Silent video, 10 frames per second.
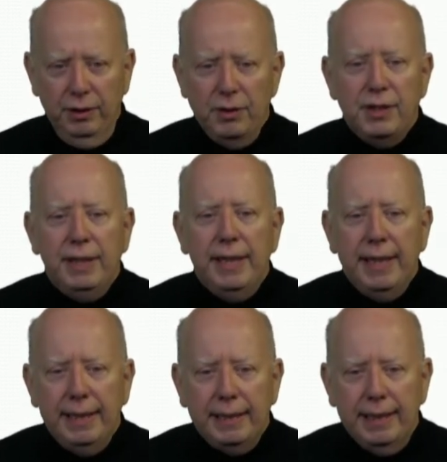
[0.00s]
using
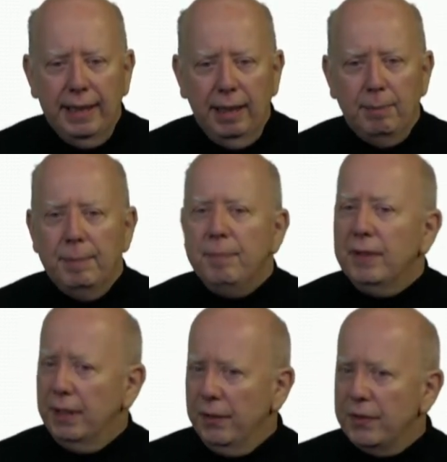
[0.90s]
the Edit tab
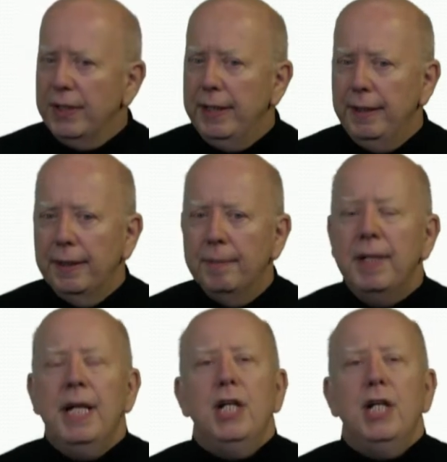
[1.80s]
that you see here.